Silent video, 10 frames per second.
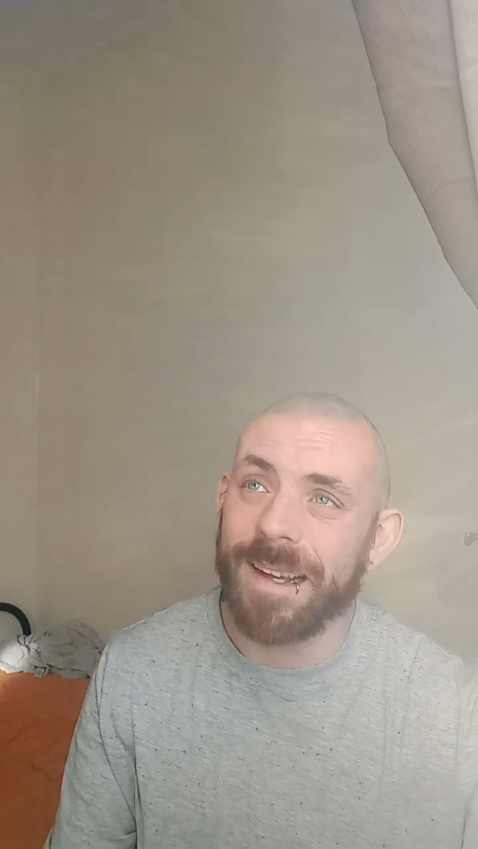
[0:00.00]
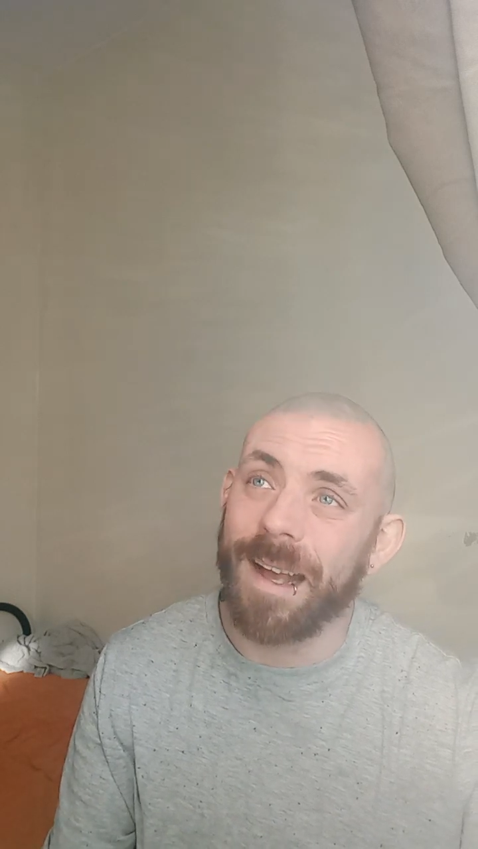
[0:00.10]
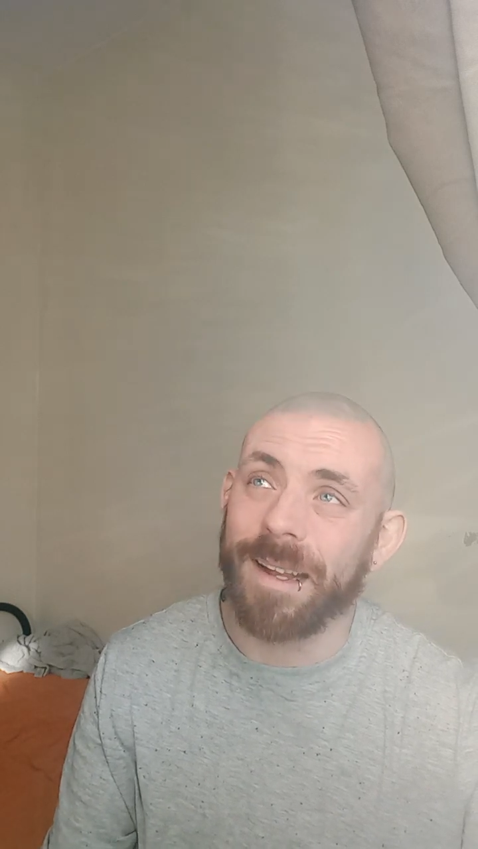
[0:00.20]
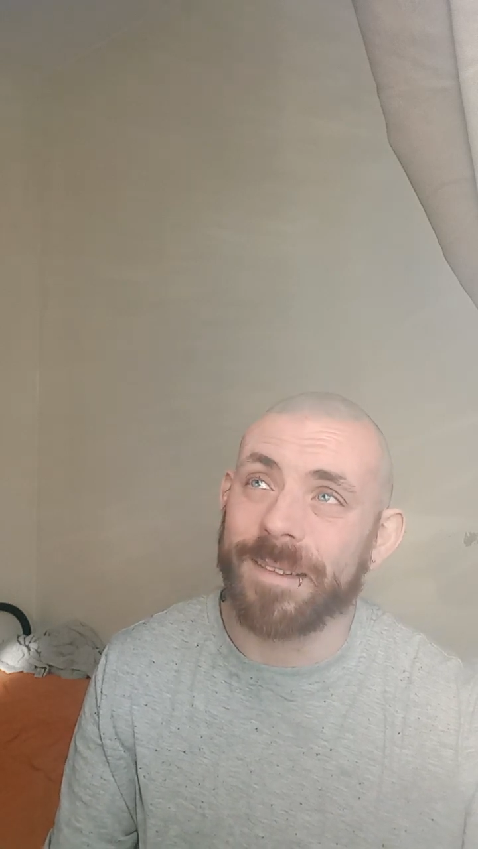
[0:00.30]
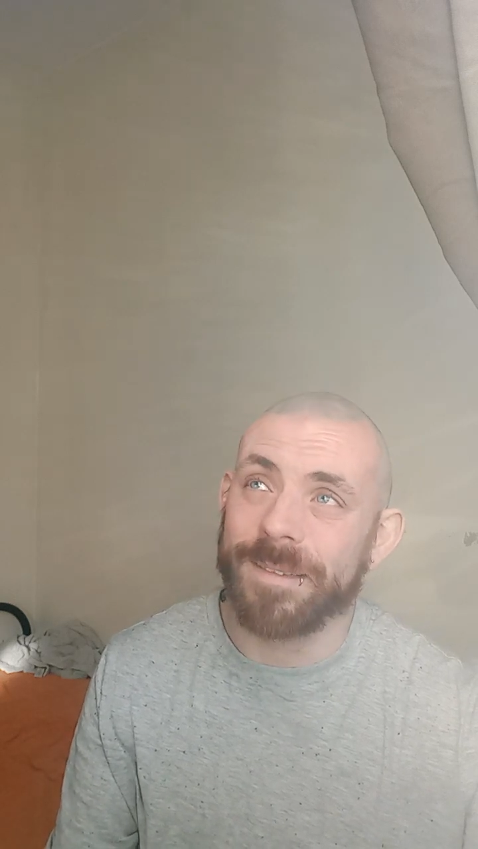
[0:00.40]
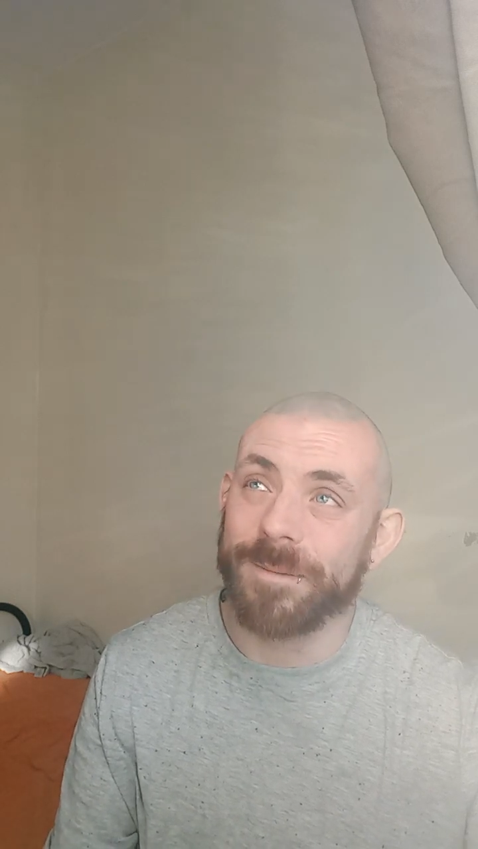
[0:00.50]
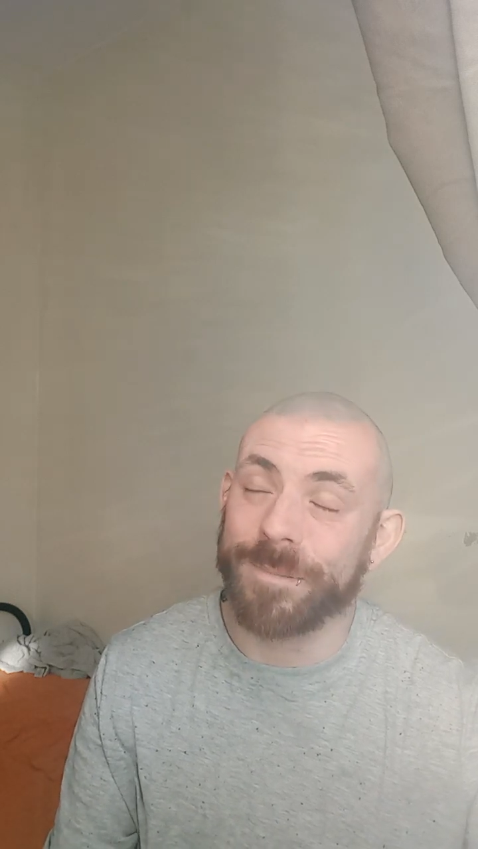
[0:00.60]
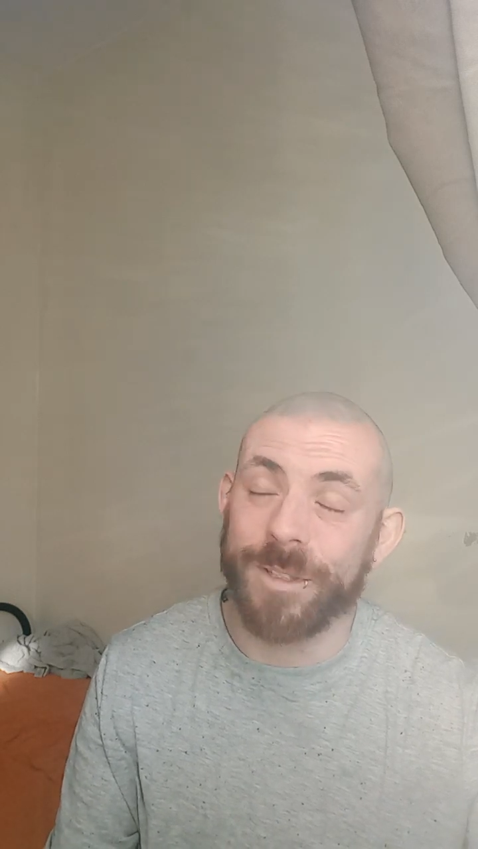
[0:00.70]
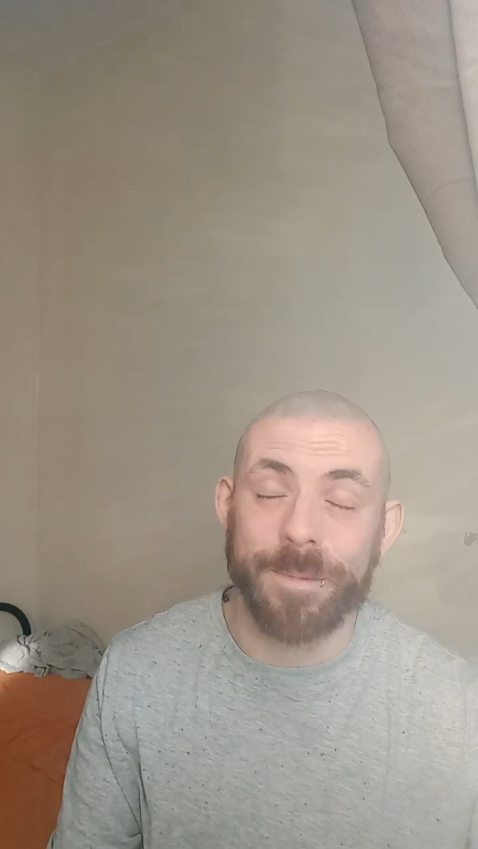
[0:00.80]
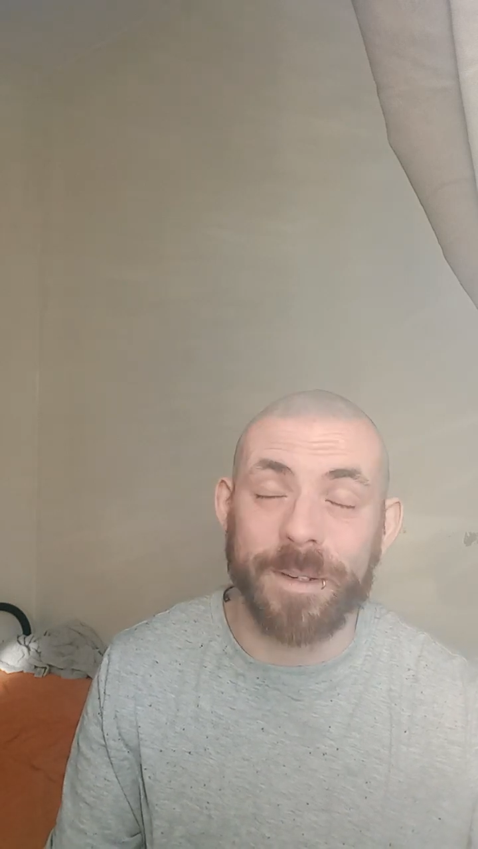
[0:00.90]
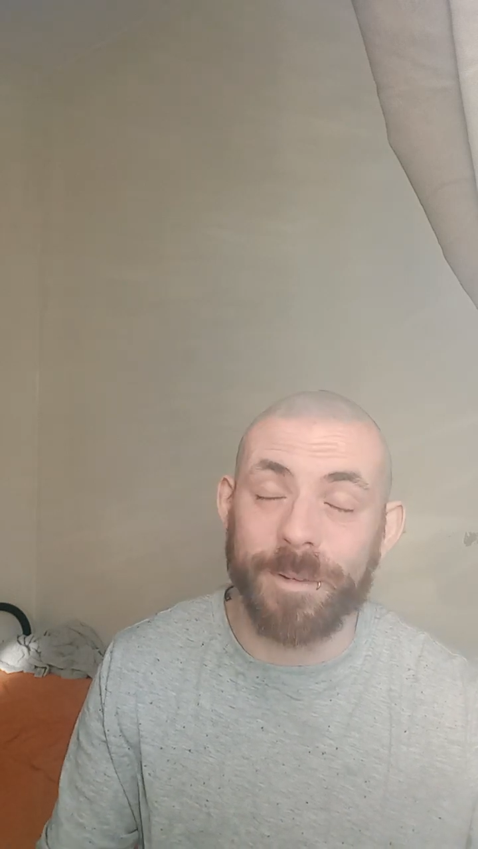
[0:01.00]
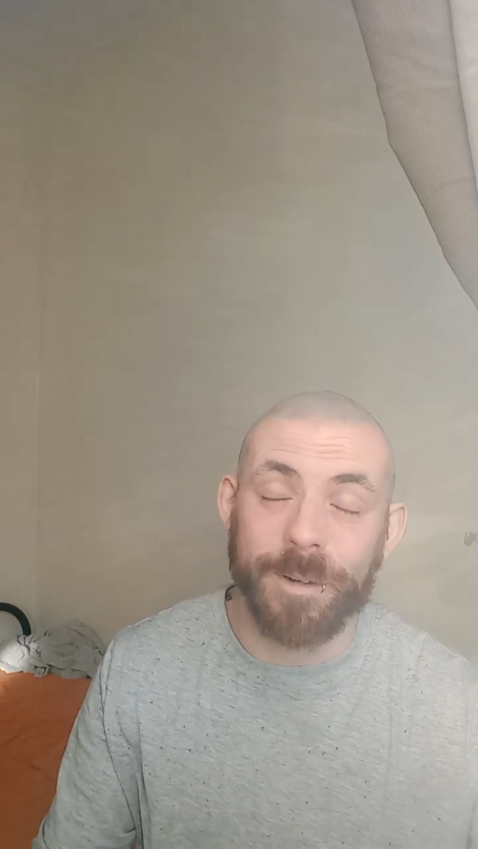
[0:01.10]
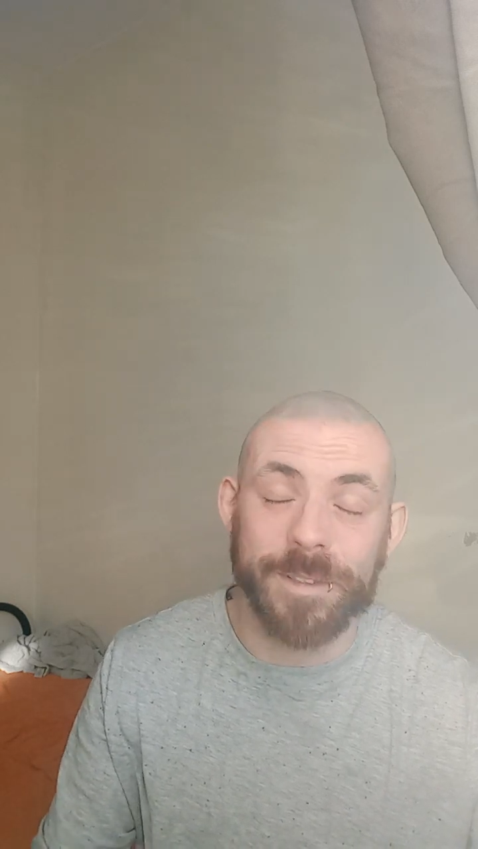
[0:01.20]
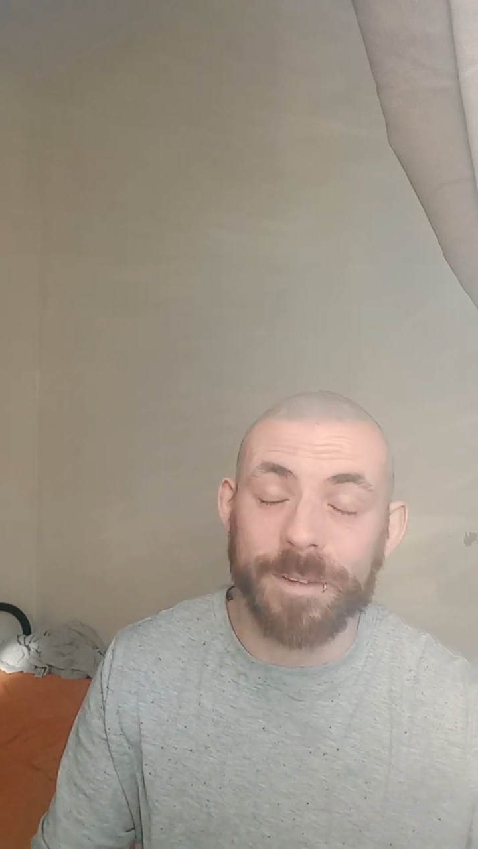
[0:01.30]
And to be gross,